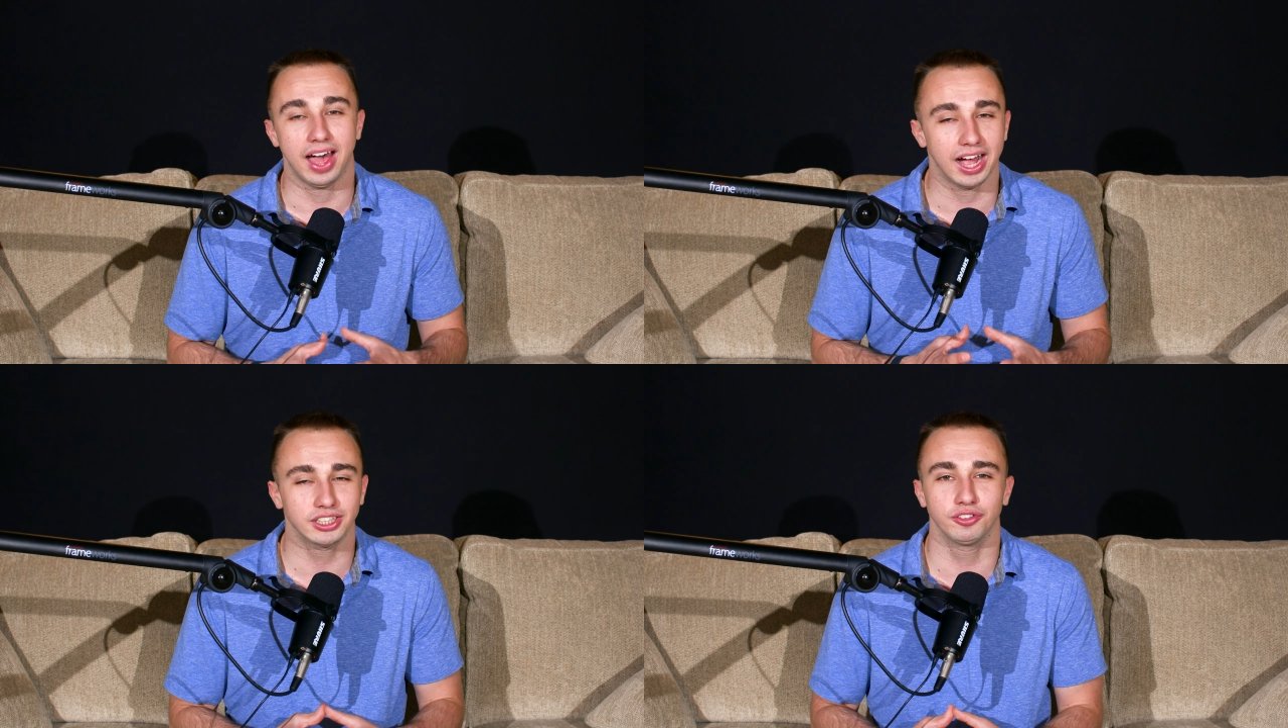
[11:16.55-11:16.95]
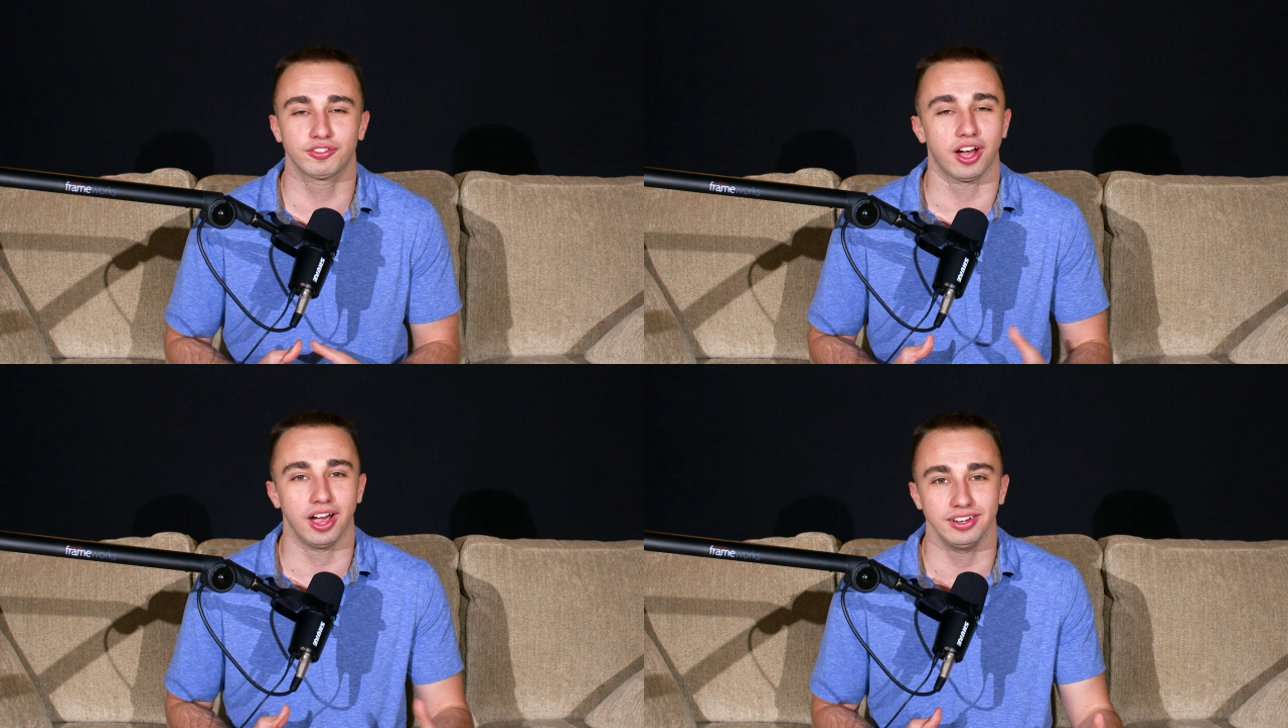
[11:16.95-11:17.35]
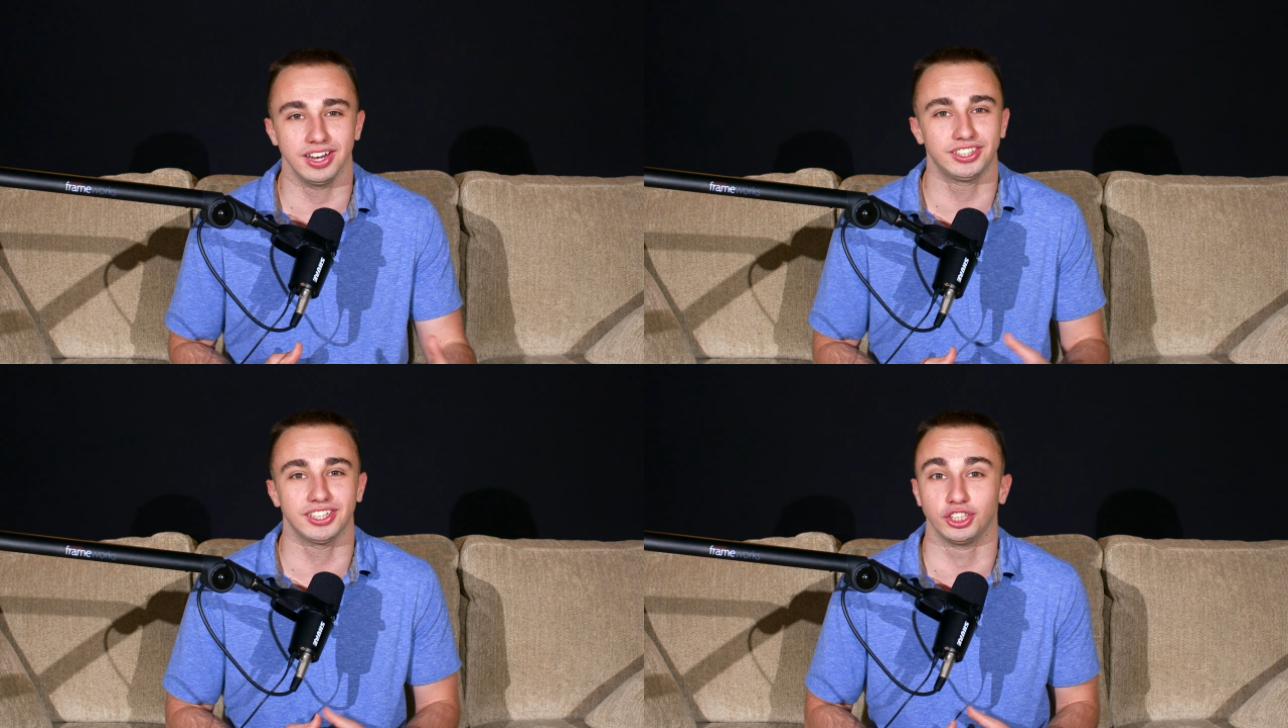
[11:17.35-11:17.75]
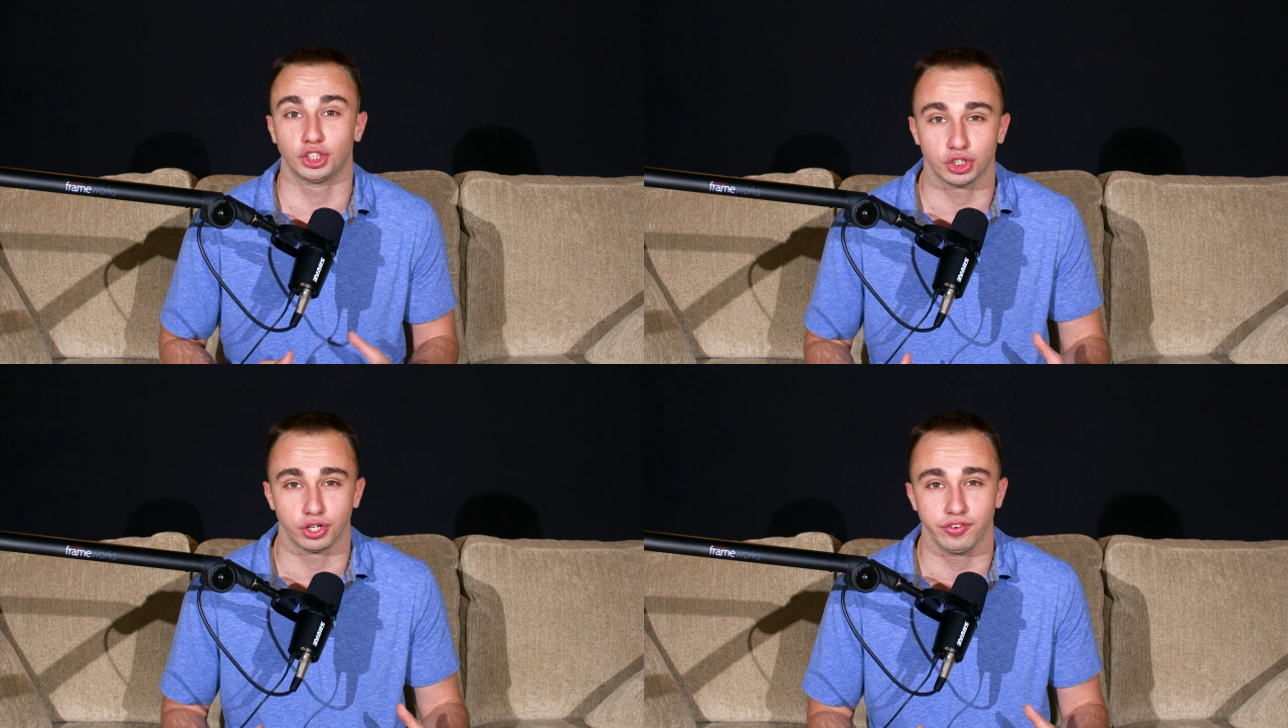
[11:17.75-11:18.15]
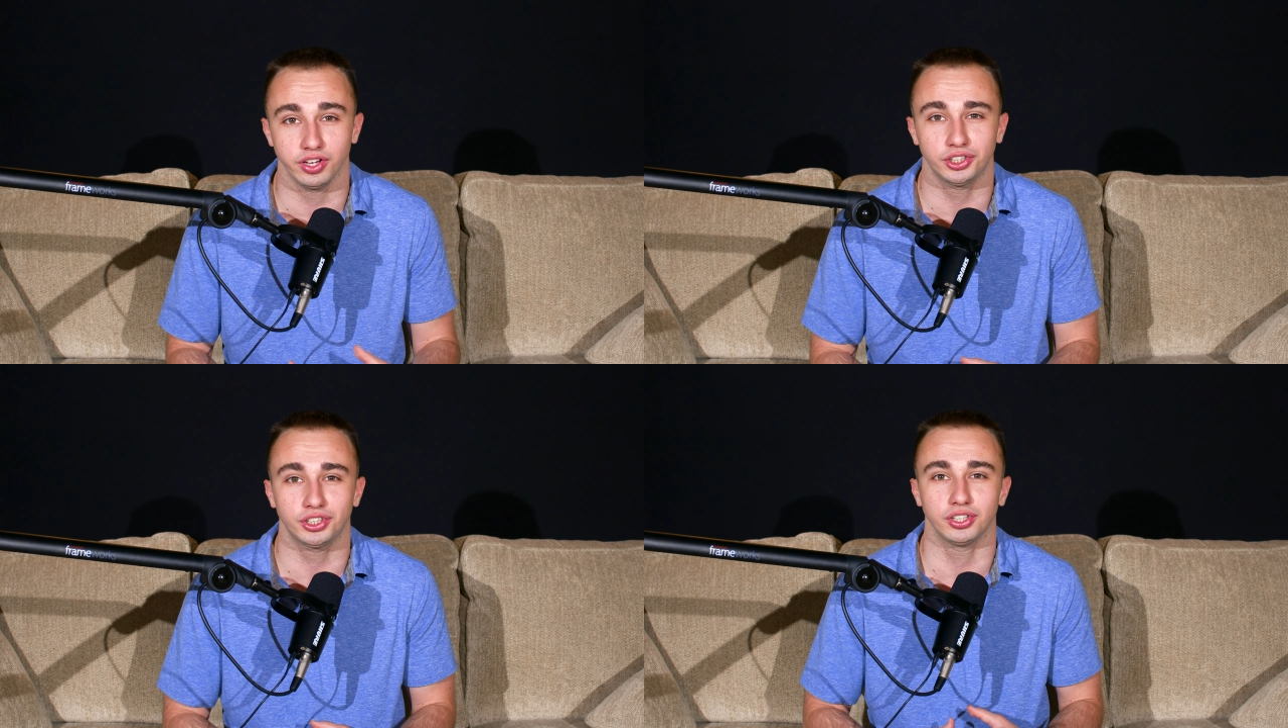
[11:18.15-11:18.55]
Acts of kindness and
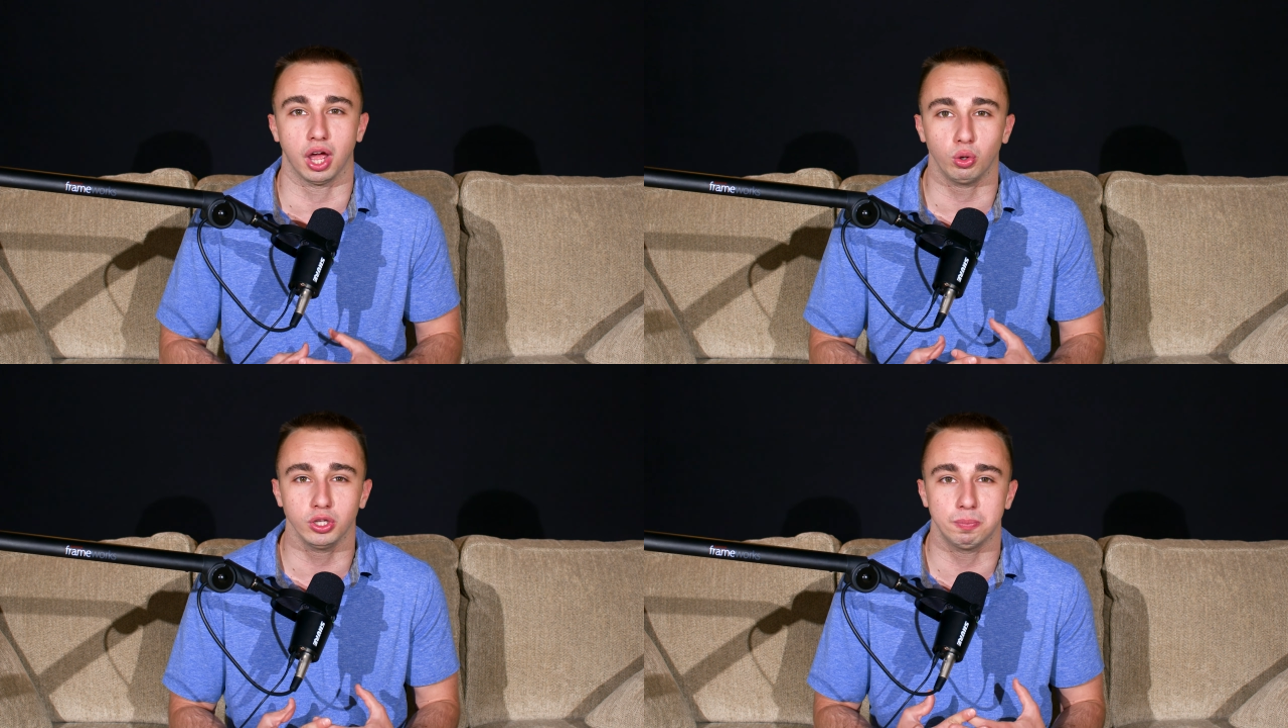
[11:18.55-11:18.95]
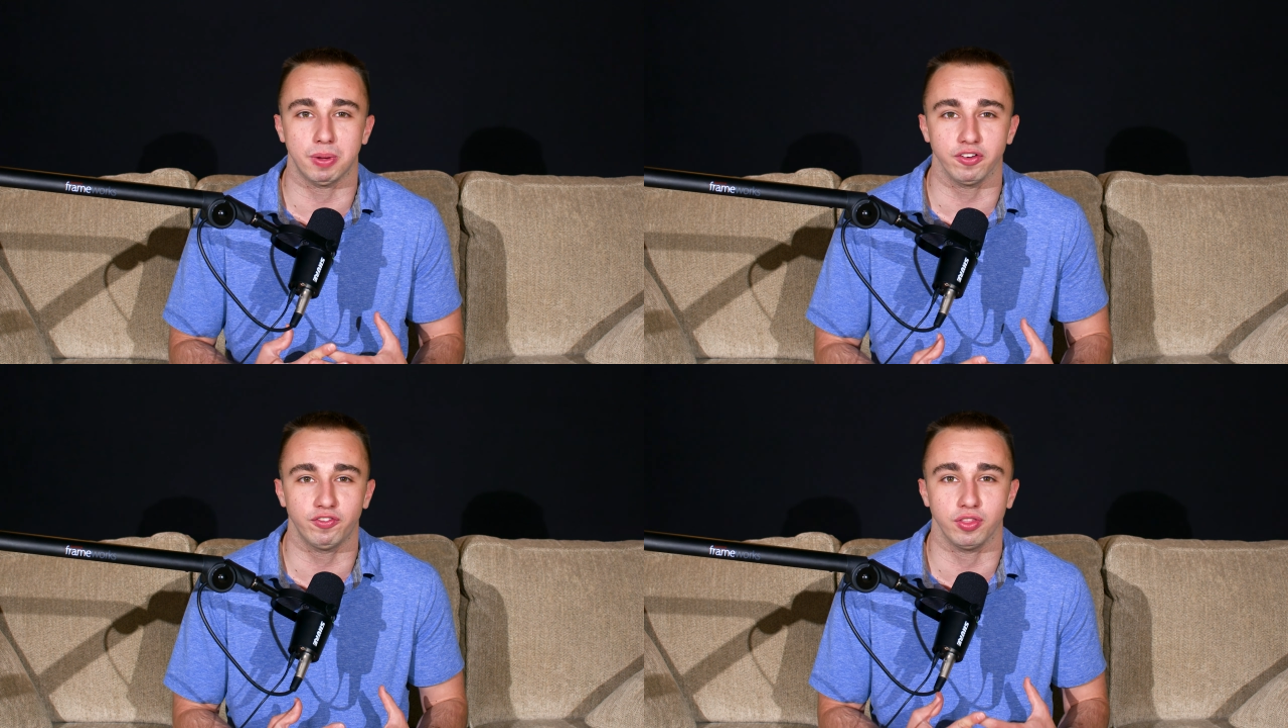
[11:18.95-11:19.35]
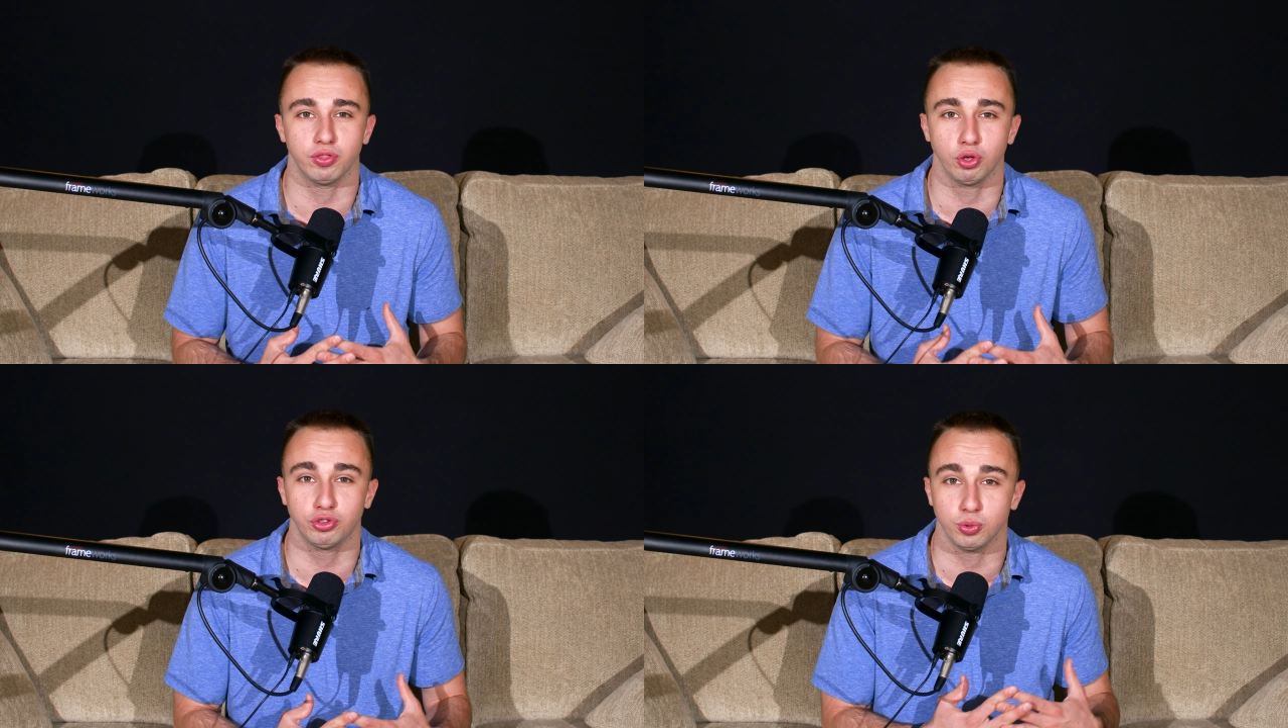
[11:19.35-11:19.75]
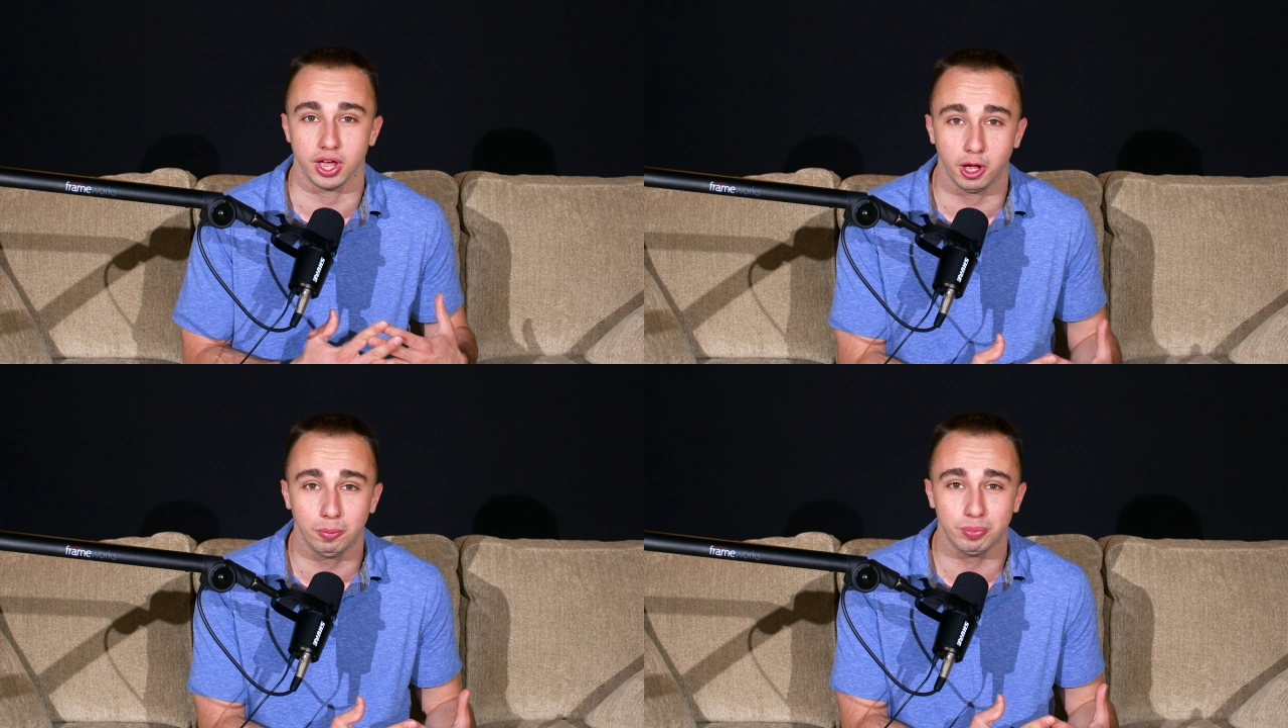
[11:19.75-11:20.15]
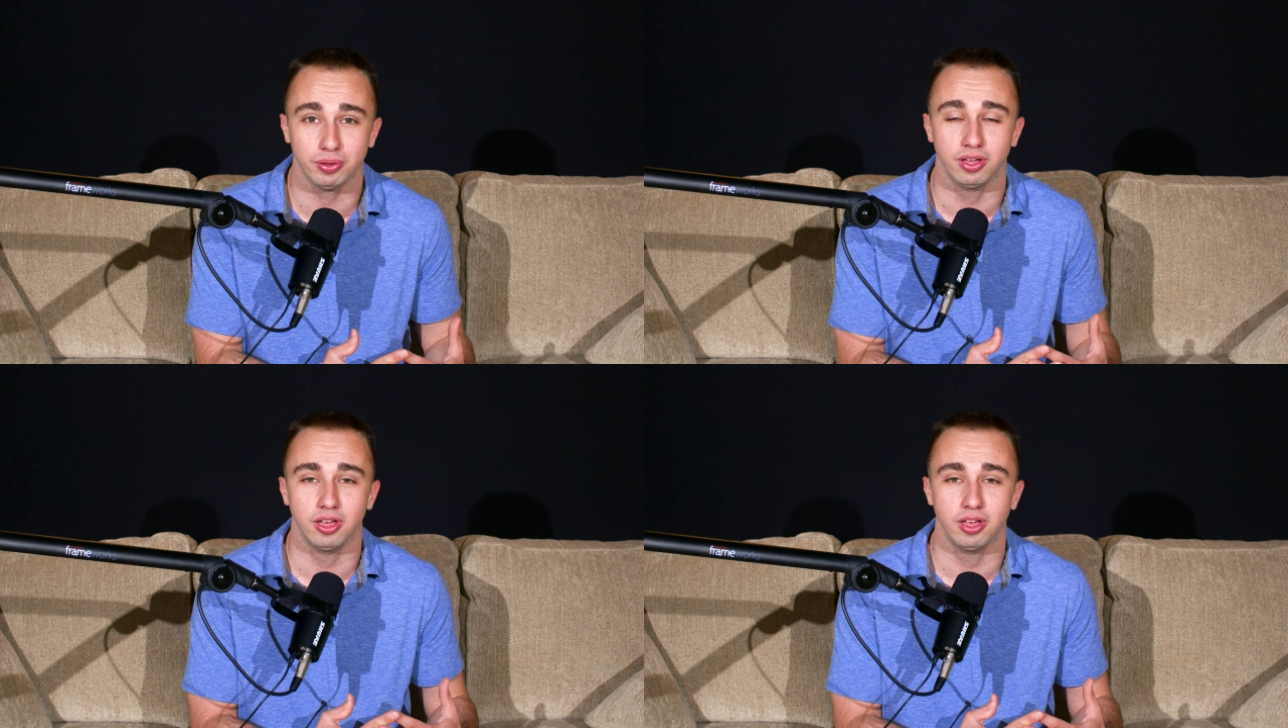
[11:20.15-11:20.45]
service not only benefit those you help,